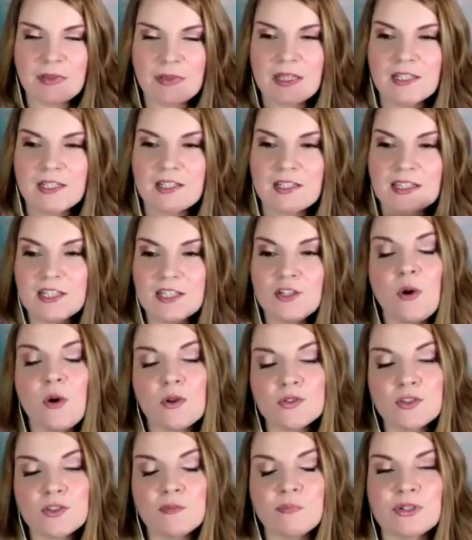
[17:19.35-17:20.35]
Because you
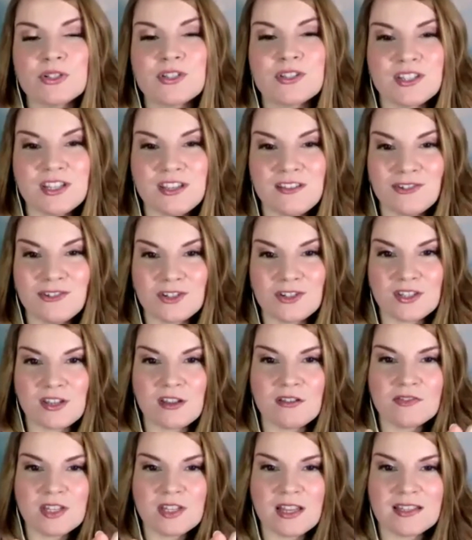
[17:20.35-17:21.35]
also perceive
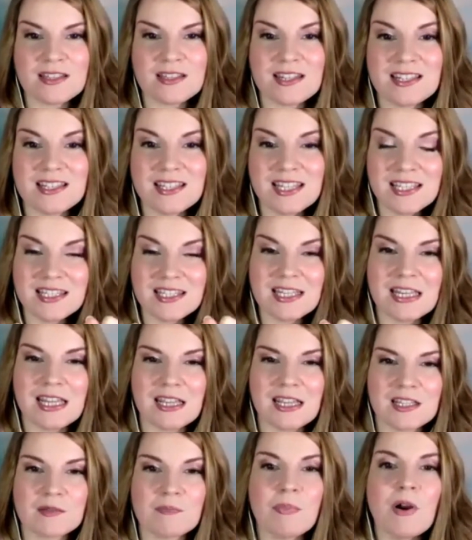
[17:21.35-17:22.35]
yourselves as
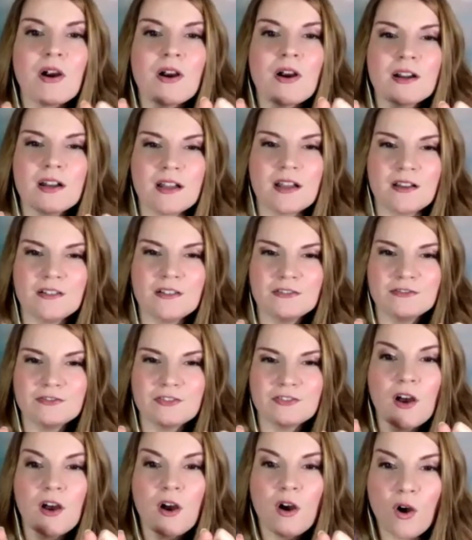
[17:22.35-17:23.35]
existing as part
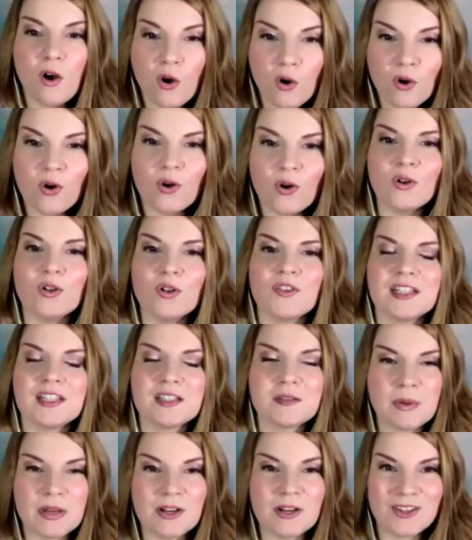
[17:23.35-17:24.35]
of a whole
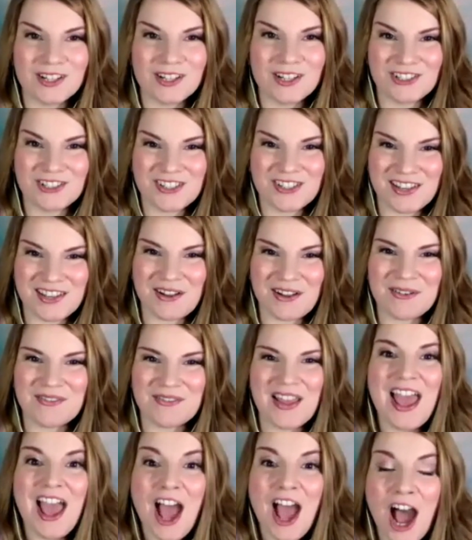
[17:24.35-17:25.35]
that's bigger than yourself,
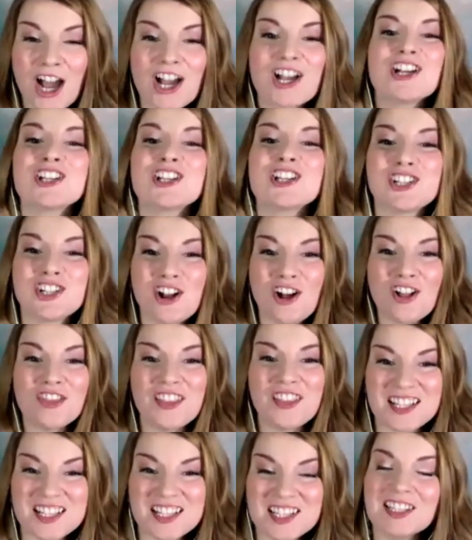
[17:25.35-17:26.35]
a
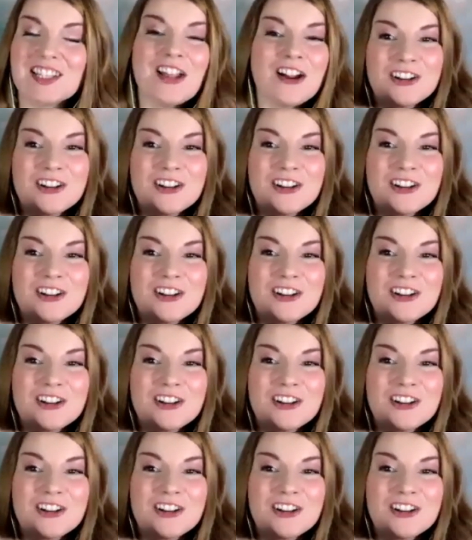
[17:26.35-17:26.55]
gestalt that's